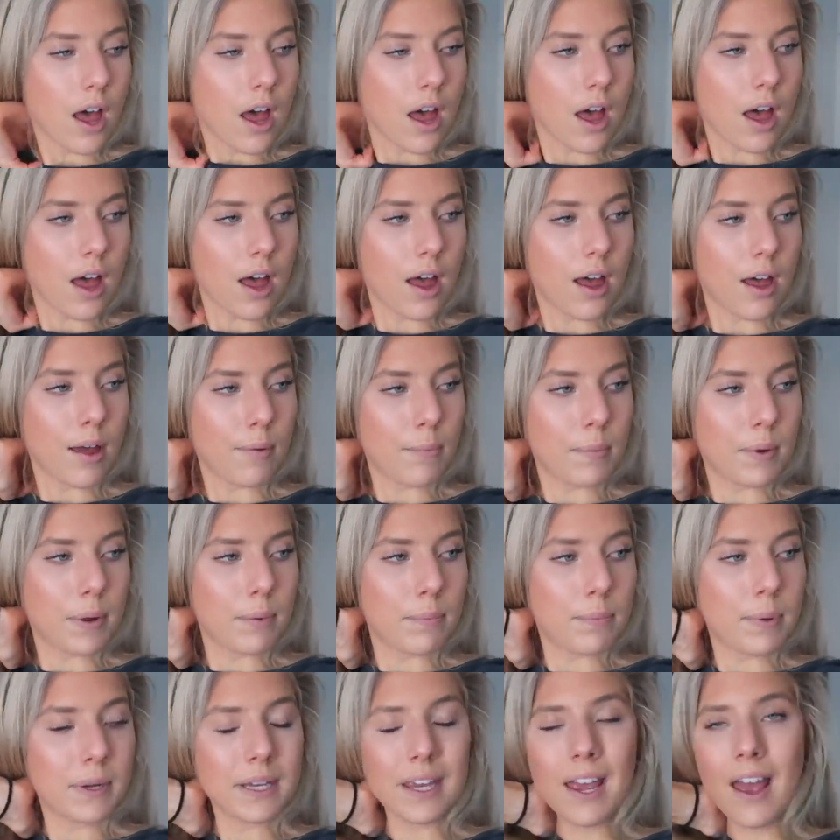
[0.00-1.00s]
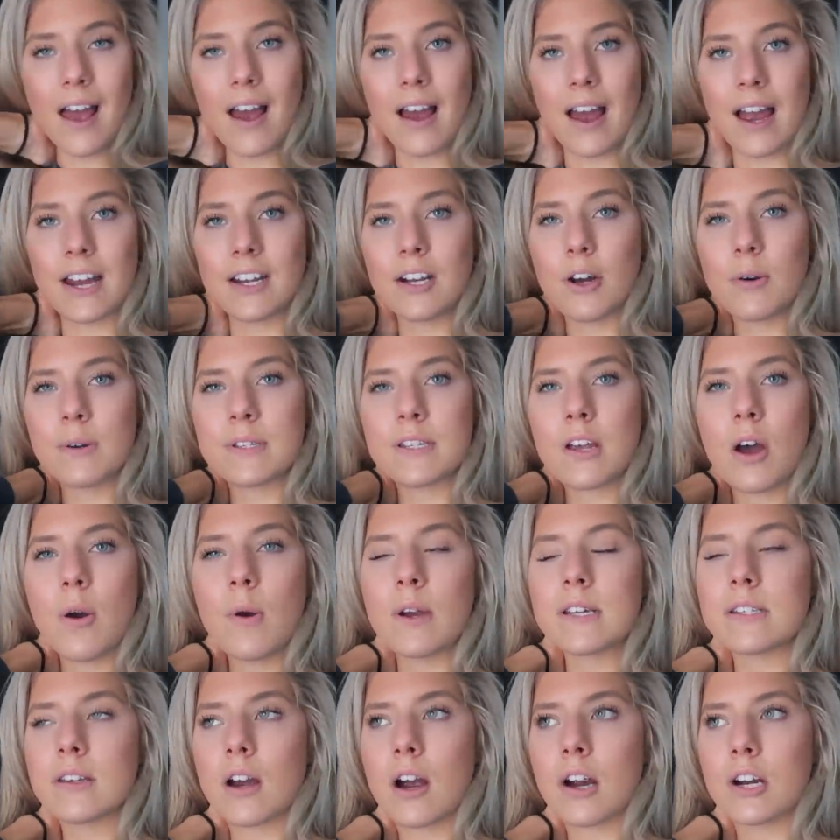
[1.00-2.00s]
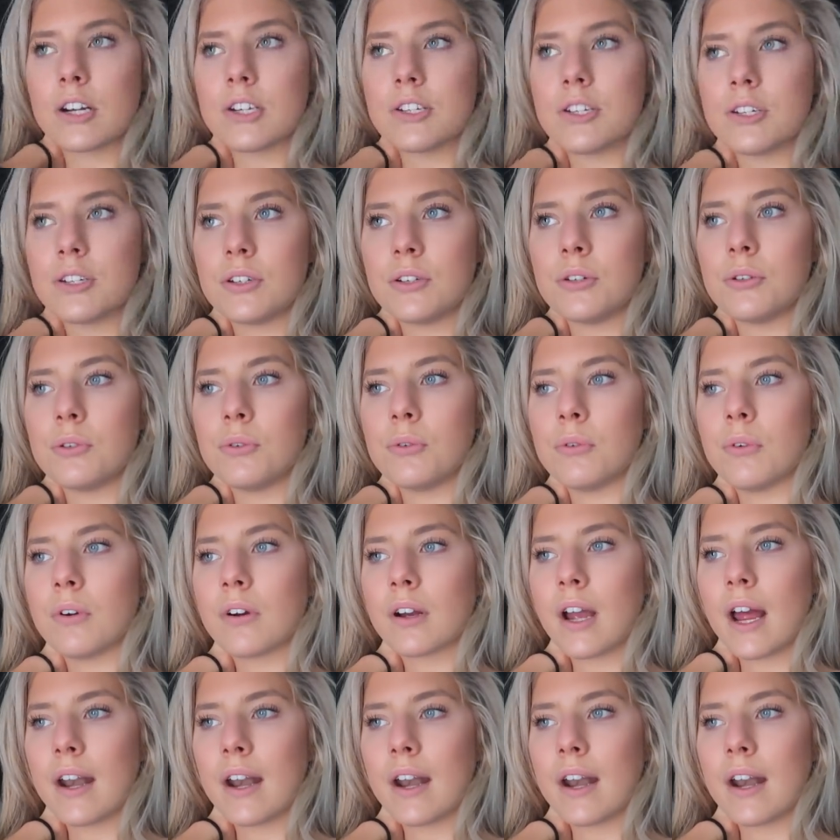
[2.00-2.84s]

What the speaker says: But yeah, I know it's always hard to